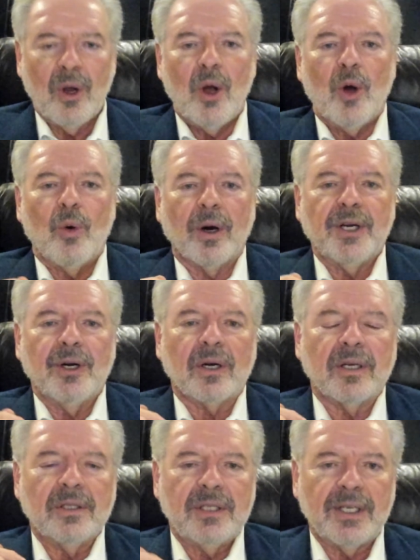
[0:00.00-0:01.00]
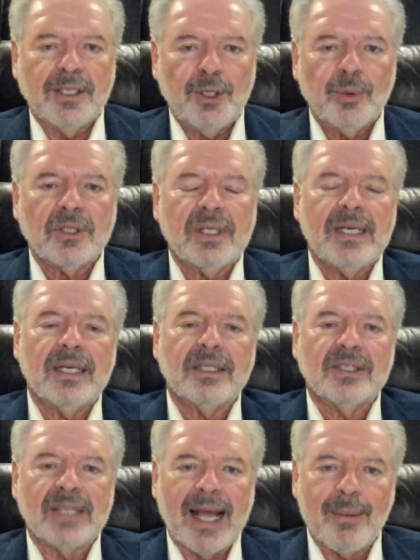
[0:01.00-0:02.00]
where you're continuously
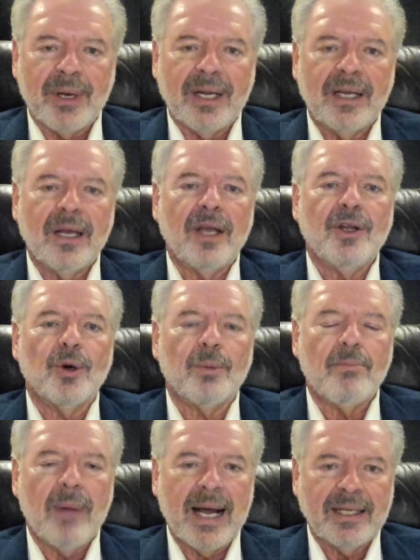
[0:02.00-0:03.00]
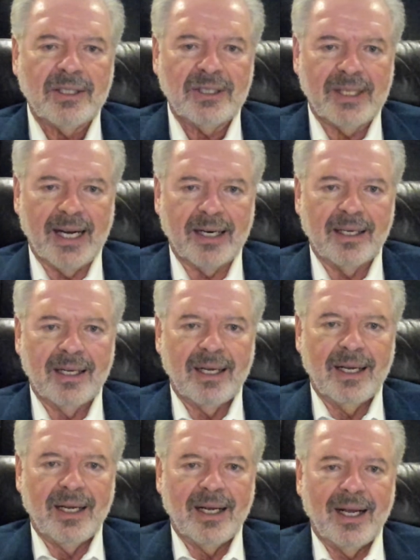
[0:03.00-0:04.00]
examining your mindset
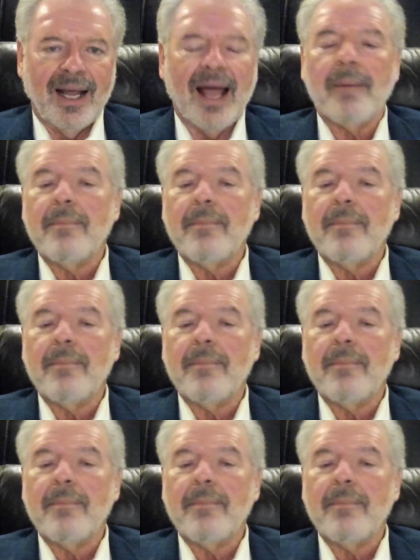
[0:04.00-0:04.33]
and